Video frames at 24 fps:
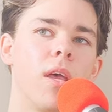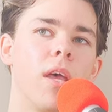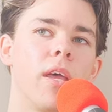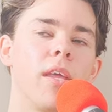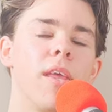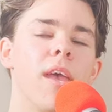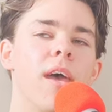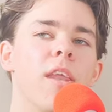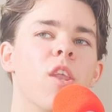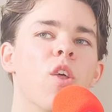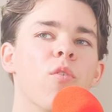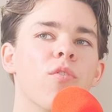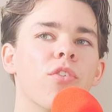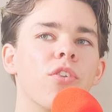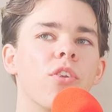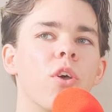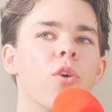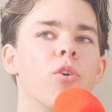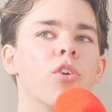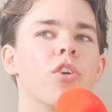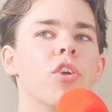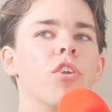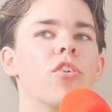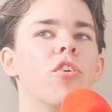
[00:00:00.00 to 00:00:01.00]
Yeah, Nova
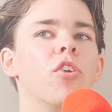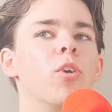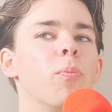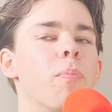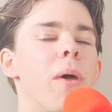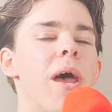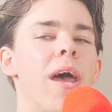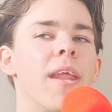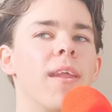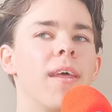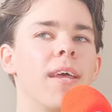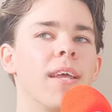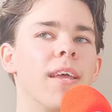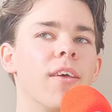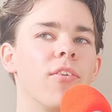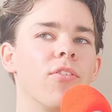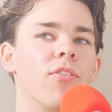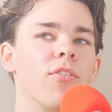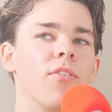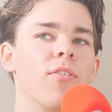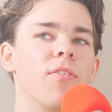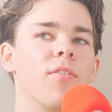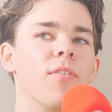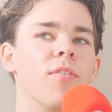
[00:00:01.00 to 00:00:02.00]
Scotia to Japan, I
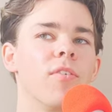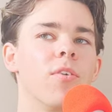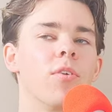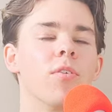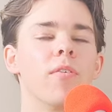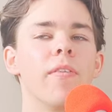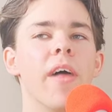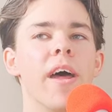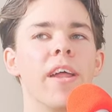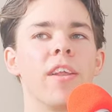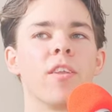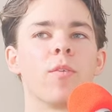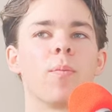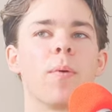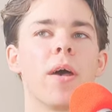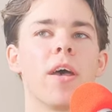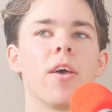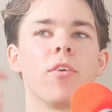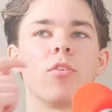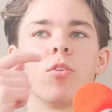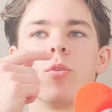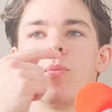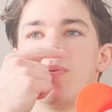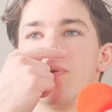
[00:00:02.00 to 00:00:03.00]
guess that
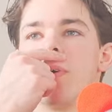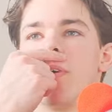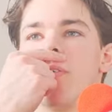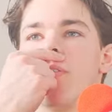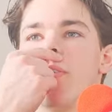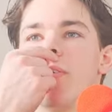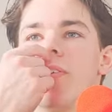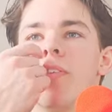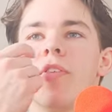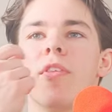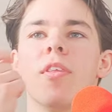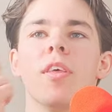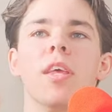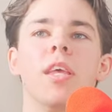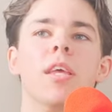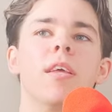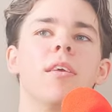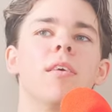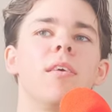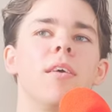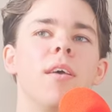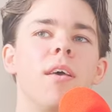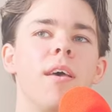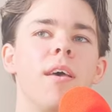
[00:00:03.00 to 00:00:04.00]
inspires you because it's the